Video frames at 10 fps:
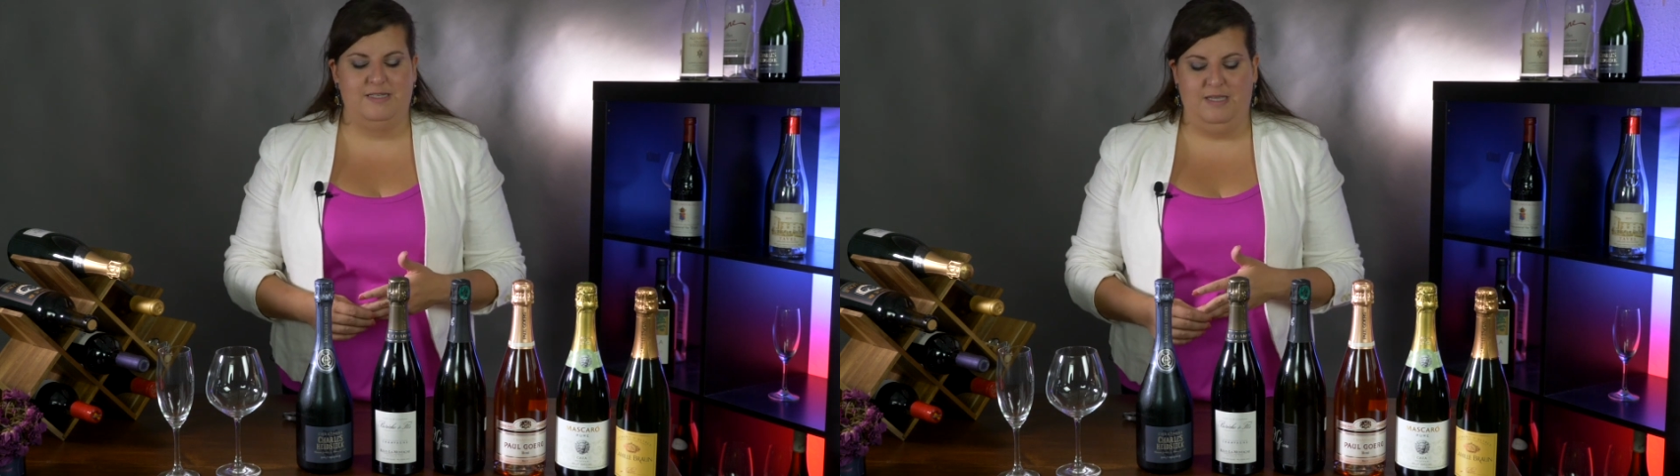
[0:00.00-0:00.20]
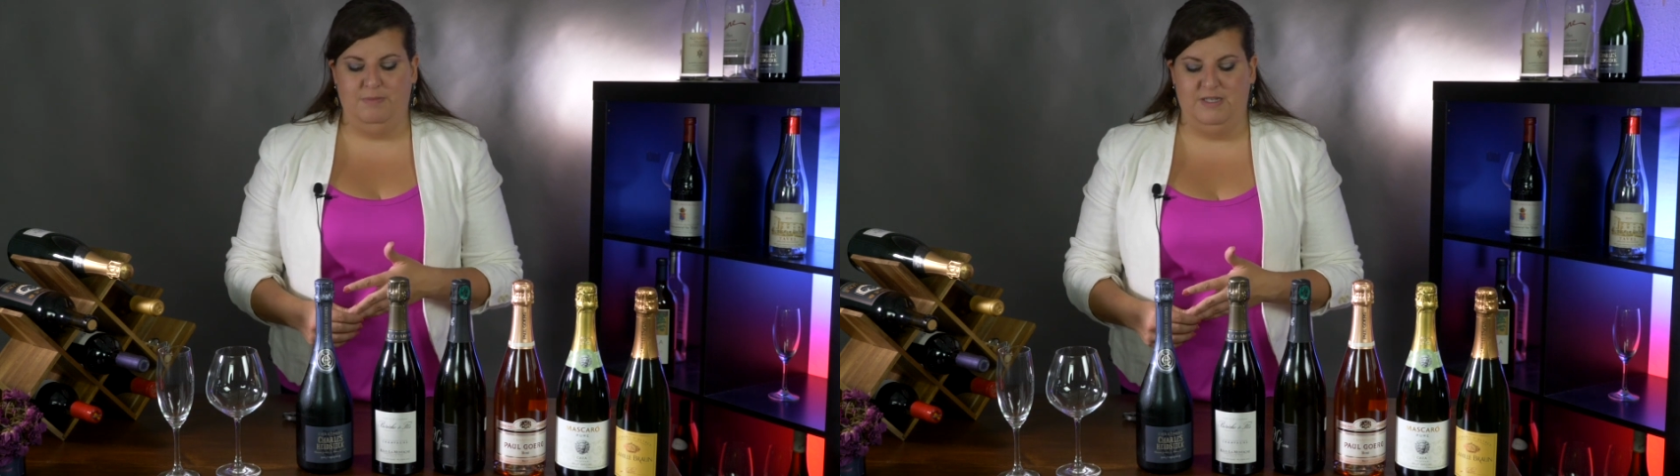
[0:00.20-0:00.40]

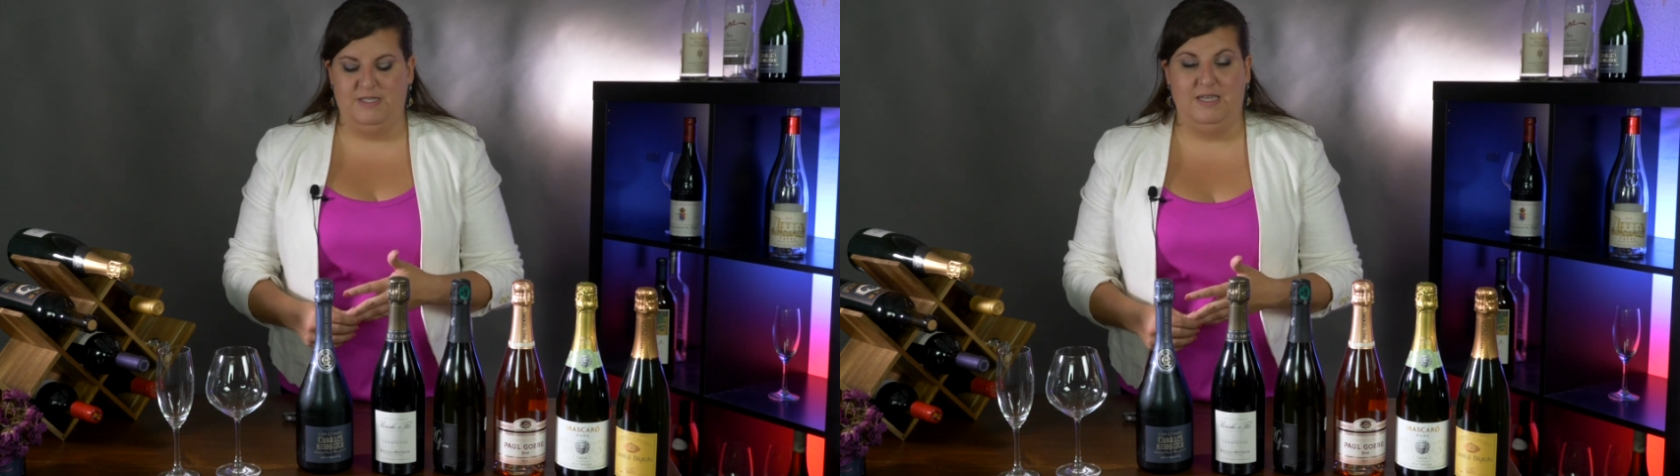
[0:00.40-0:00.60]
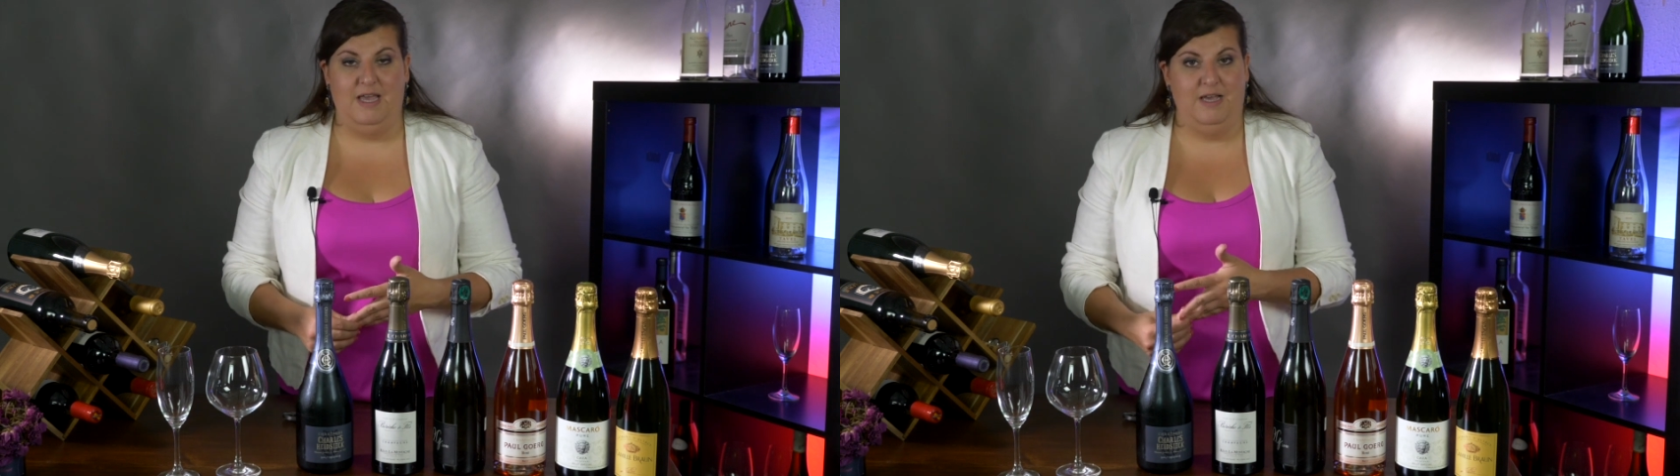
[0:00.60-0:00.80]

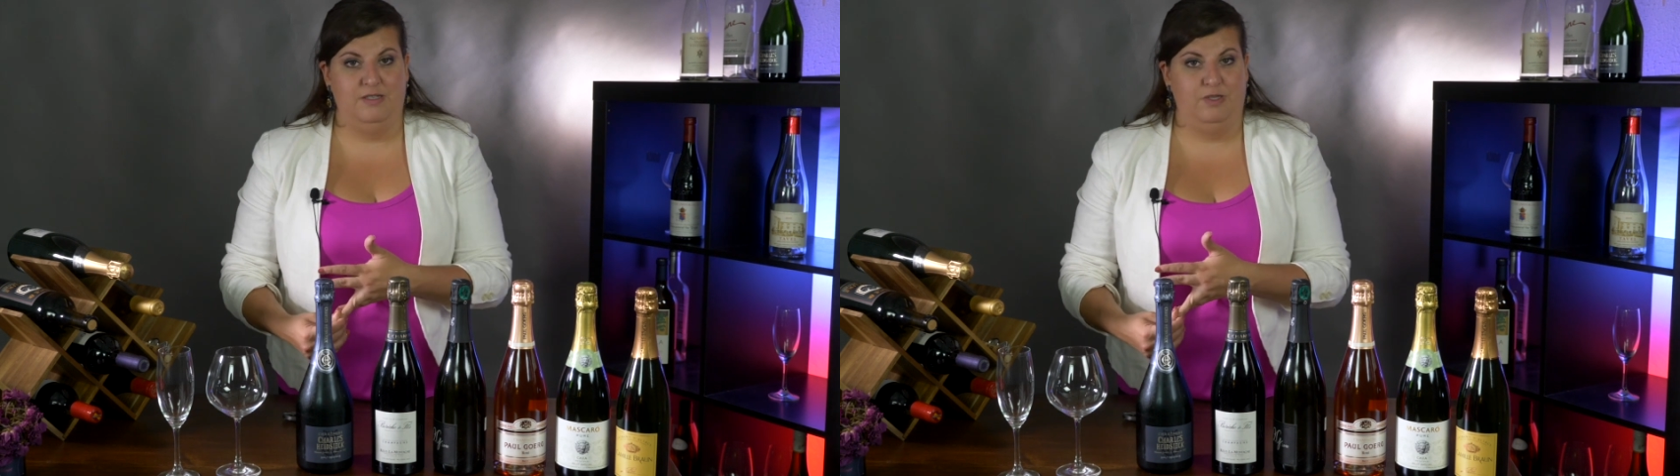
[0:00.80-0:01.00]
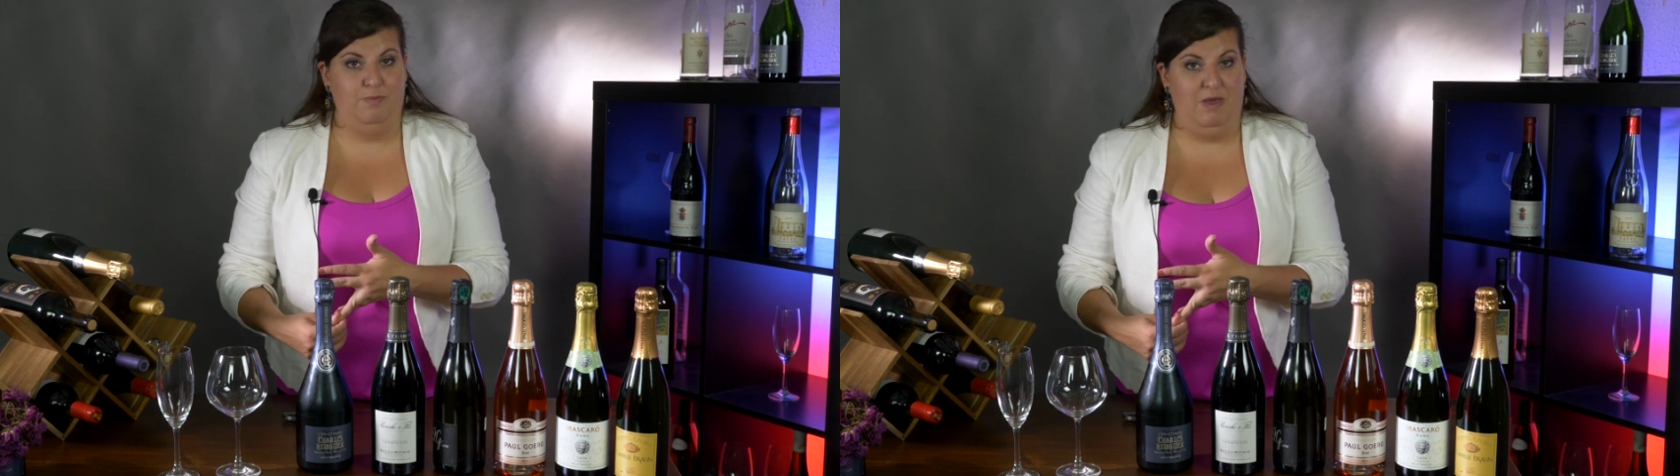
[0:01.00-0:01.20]
seamlessly
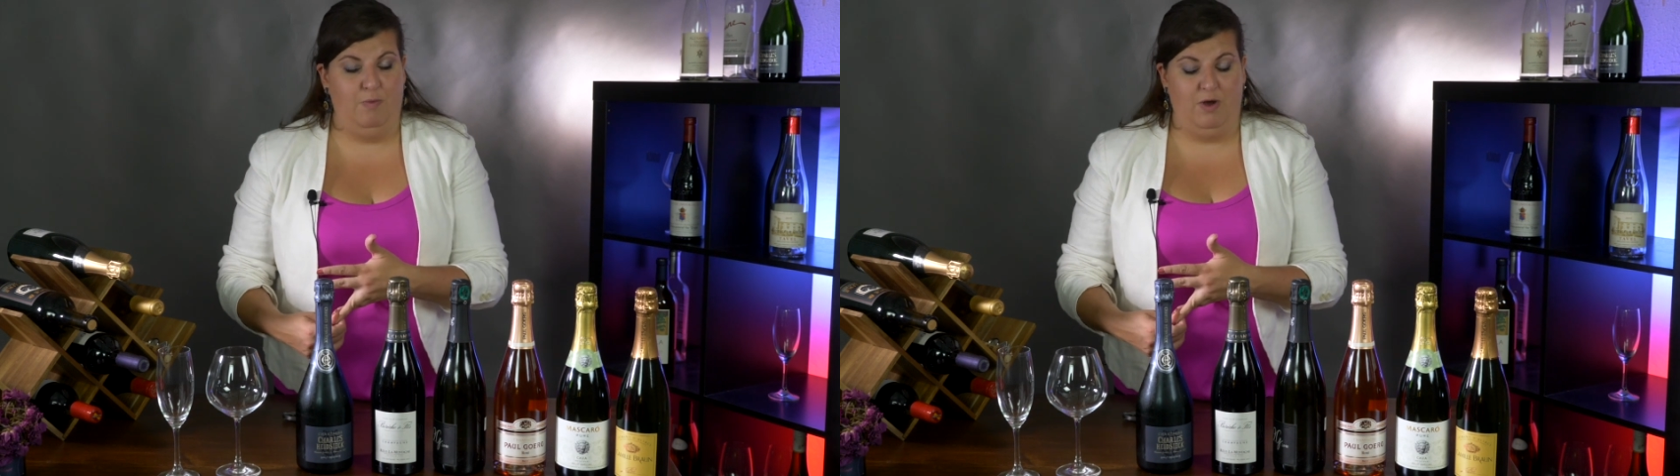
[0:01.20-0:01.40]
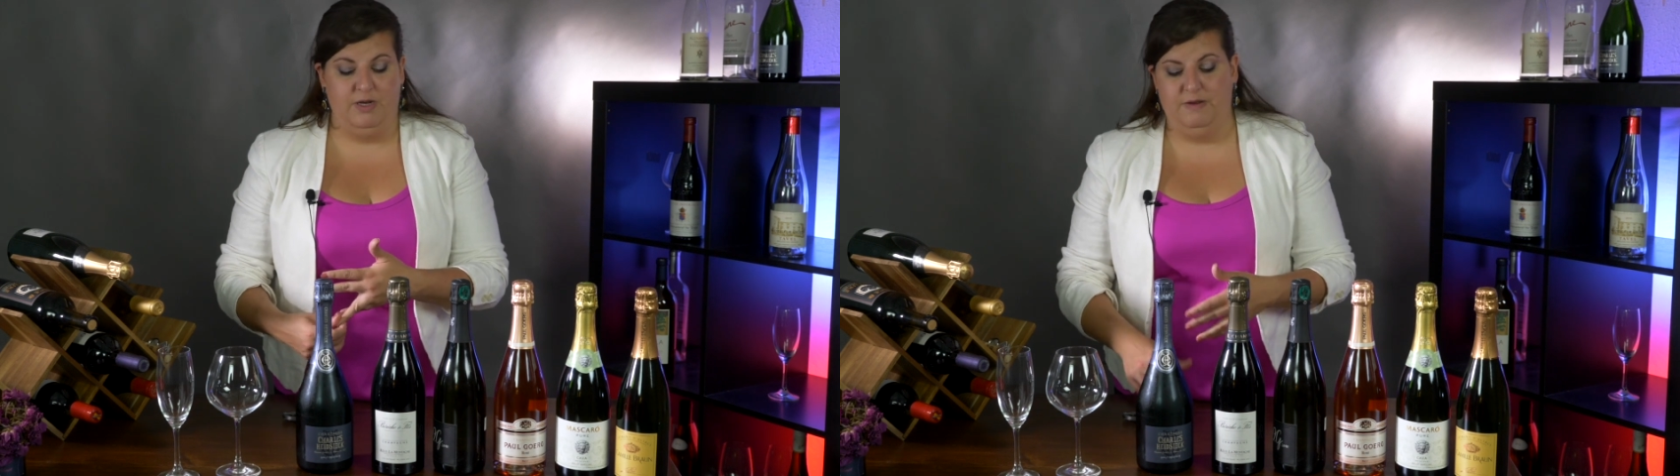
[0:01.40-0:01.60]
as you may
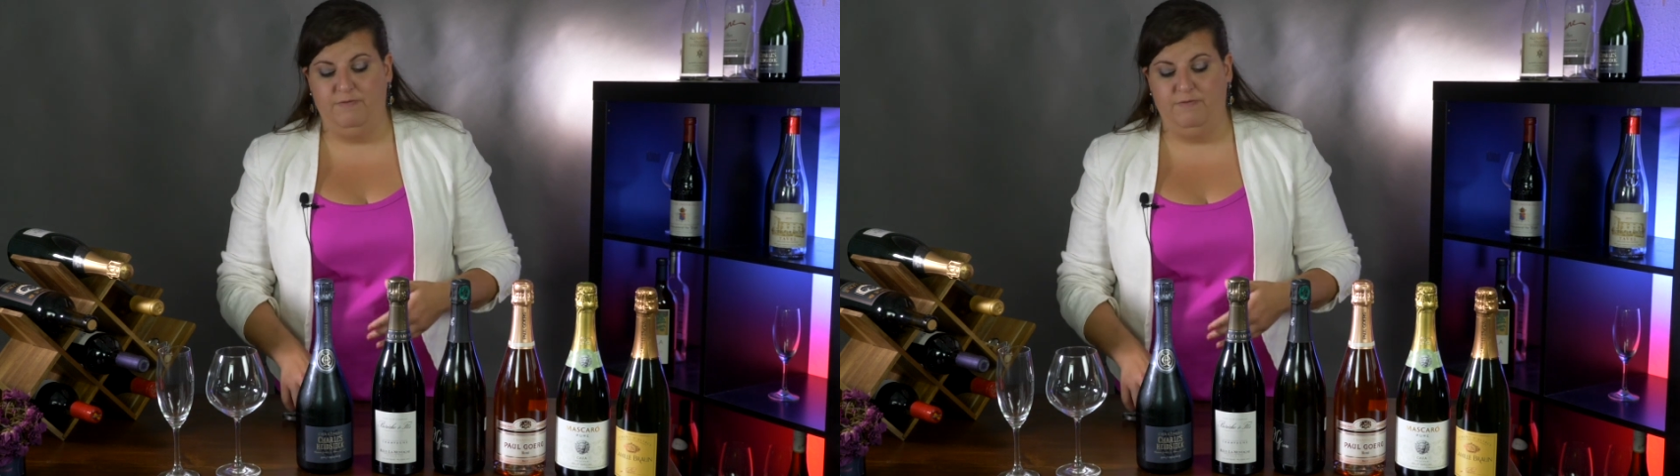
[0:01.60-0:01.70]
want